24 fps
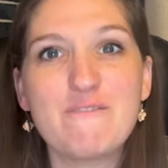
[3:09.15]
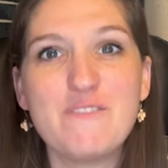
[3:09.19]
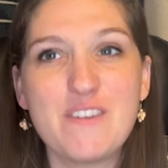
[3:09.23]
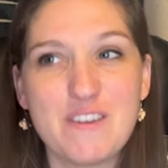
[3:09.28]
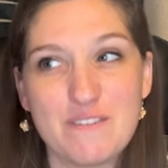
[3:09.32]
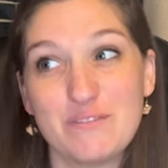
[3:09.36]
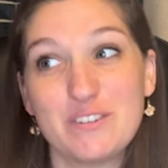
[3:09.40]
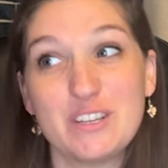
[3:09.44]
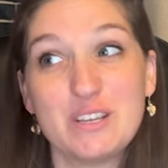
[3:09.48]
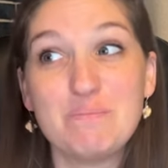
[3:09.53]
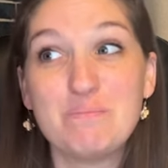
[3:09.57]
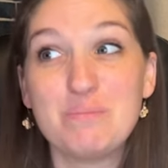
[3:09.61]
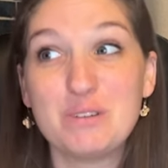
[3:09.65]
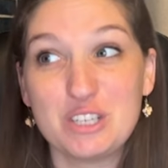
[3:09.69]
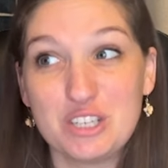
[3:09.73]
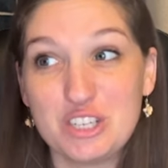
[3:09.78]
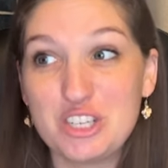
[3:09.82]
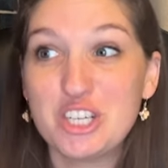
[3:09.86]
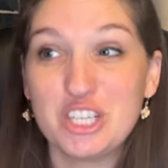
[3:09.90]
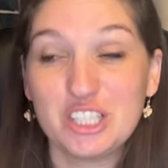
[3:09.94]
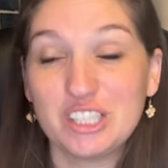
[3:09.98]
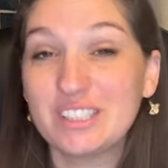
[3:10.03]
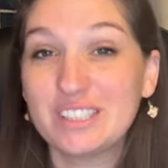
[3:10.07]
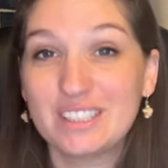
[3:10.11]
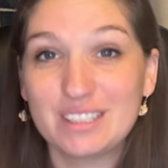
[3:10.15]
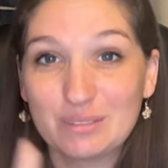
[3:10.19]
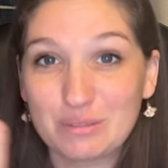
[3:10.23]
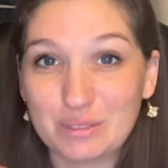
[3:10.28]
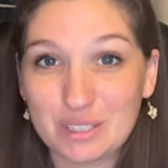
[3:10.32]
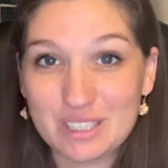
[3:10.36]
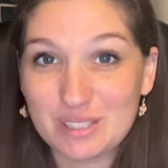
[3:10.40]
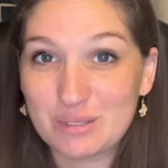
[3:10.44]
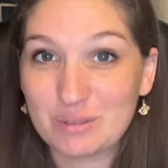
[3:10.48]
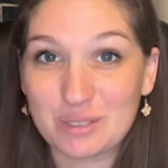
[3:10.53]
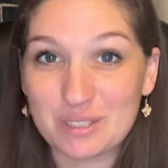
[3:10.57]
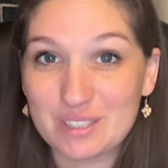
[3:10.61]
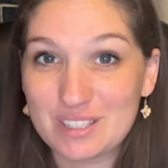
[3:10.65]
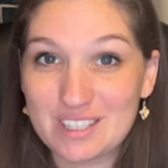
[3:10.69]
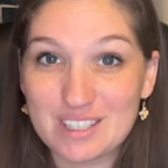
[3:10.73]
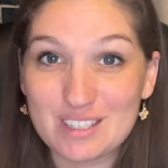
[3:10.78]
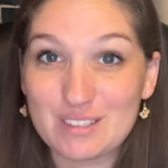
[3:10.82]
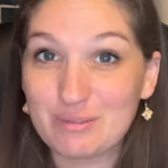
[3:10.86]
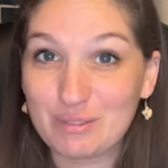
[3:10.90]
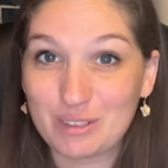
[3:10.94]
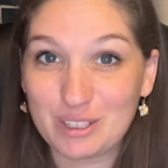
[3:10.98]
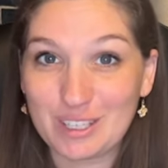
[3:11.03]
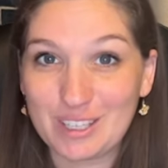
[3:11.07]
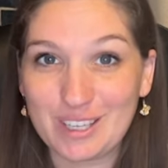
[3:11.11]
50 bajillion
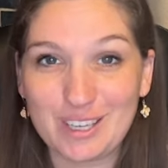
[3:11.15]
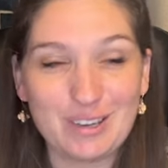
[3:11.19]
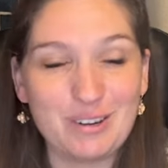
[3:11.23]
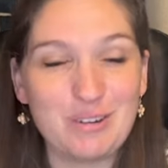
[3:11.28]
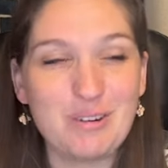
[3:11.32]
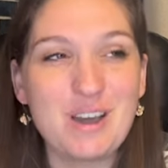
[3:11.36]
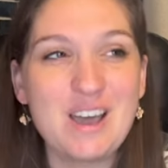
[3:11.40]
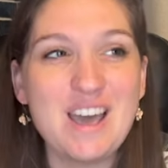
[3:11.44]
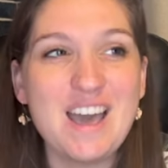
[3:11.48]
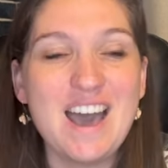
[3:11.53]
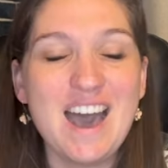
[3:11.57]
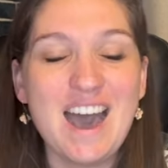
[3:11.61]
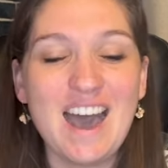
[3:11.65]
resources for you.